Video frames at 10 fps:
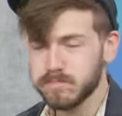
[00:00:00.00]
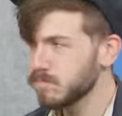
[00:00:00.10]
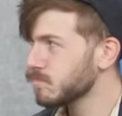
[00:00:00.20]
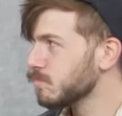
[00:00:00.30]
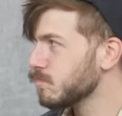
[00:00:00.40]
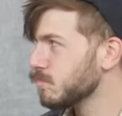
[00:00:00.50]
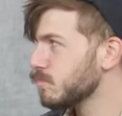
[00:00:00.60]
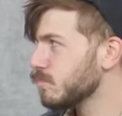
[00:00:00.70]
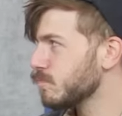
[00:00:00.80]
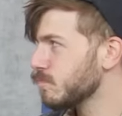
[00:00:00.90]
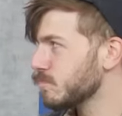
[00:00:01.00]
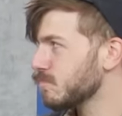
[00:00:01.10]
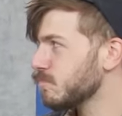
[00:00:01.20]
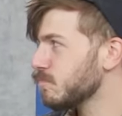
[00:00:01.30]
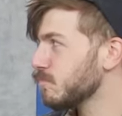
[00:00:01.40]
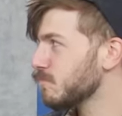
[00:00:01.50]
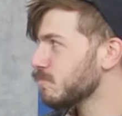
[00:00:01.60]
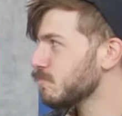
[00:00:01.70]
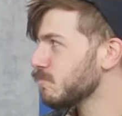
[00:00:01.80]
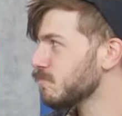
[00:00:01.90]

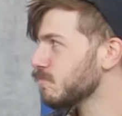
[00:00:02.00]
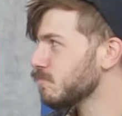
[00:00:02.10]
(silent)